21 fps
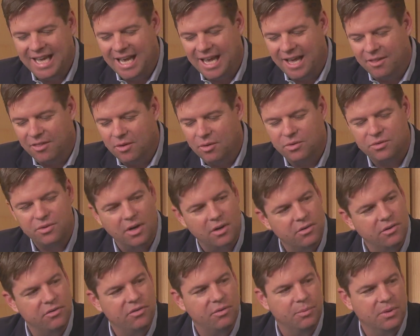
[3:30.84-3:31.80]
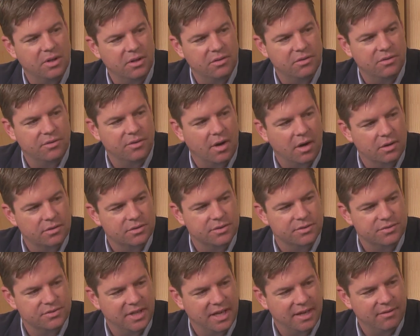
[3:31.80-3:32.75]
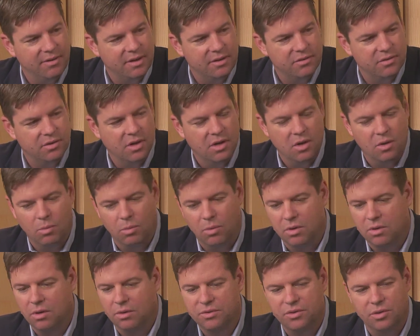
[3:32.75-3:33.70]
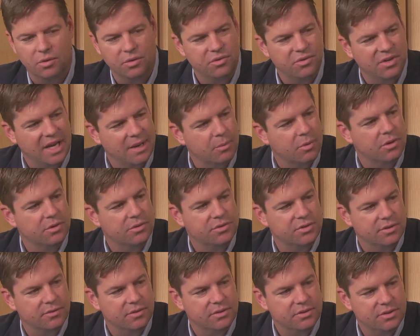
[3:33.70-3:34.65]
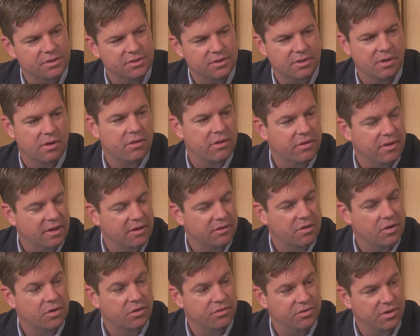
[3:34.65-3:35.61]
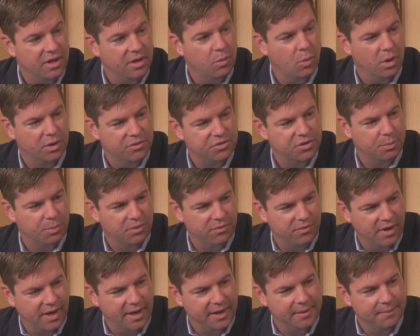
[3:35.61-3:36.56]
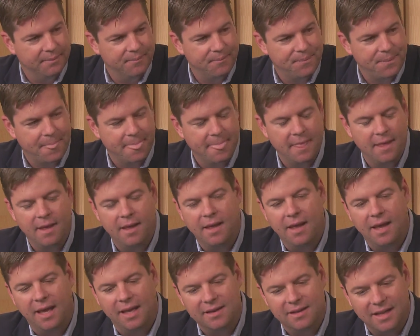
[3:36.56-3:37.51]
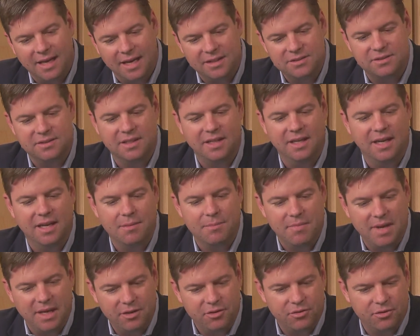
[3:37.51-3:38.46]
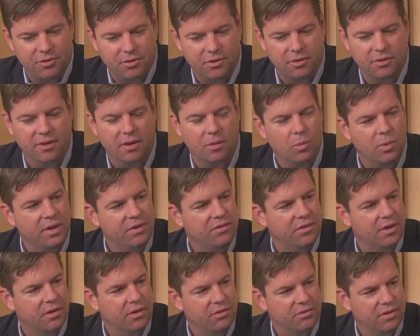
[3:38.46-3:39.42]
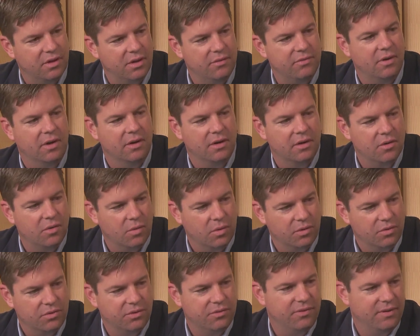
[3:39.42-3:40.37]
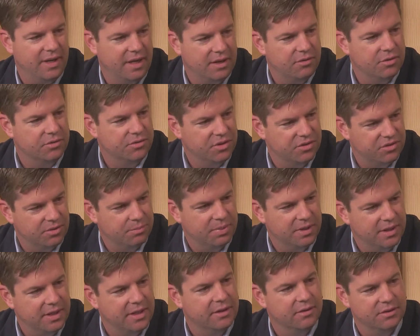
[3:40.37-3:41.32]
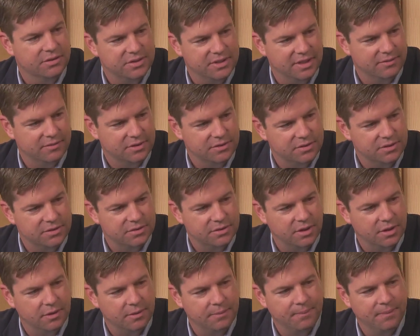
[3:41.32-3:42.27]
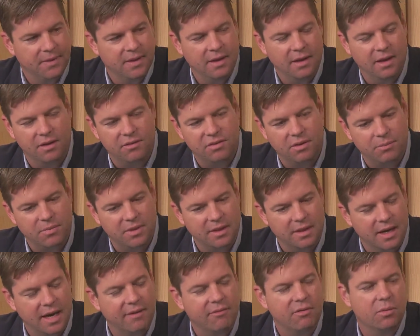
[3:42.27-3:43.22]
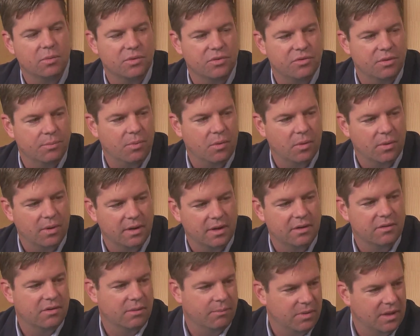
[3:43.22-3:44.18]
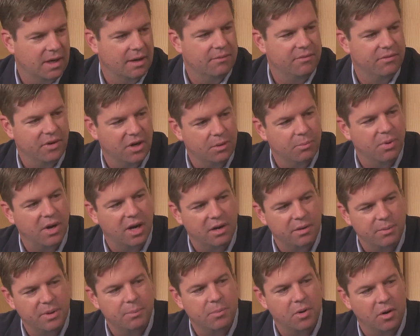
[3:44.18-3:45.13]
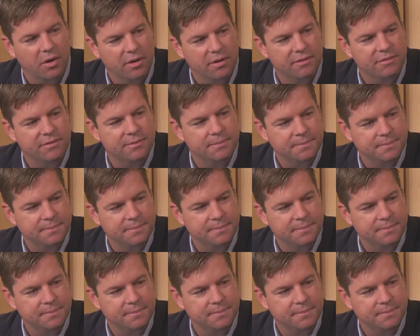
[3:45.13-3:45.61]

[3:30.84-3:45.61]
And those hundreds of millions of dollars of savings will go towards neighborhood services and other things that our city wants to provide. And lastly, it makes sure that we set ourselves on a course of financial discipline here in San Francisco. It's something that everyone's supporting and something I'm very proud to be part of.